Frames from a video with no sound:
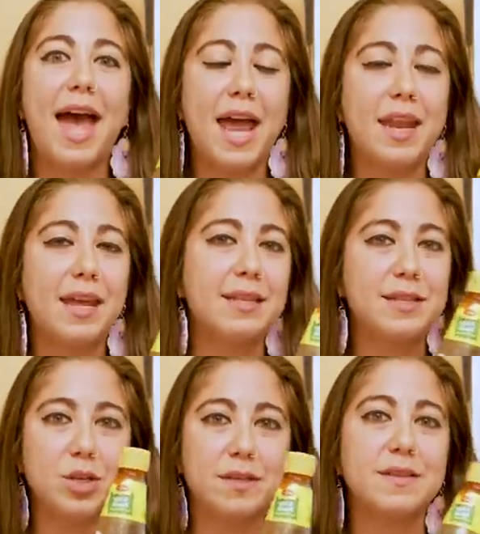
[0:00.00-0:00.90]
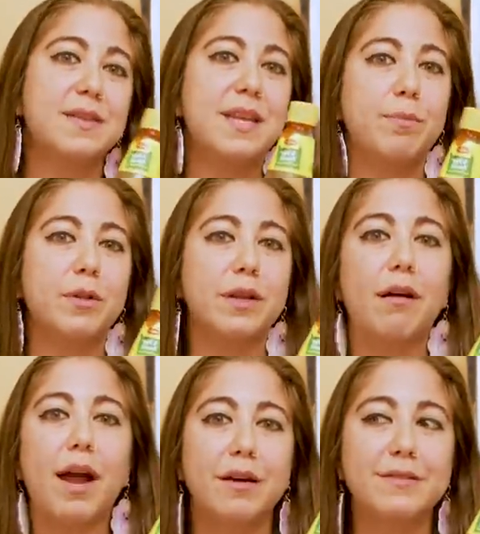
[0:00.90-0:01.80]
and it's just a staple in
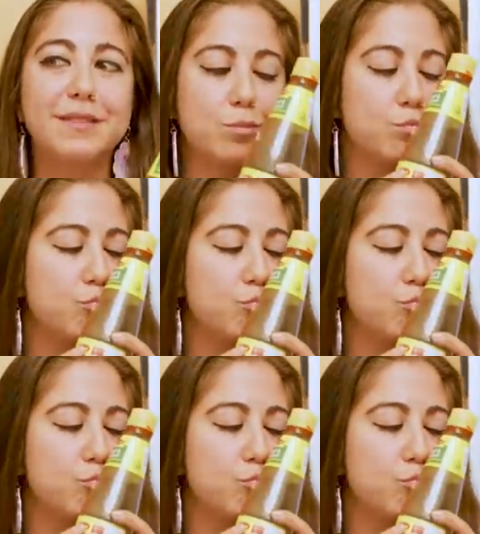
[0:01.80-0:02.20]
our house.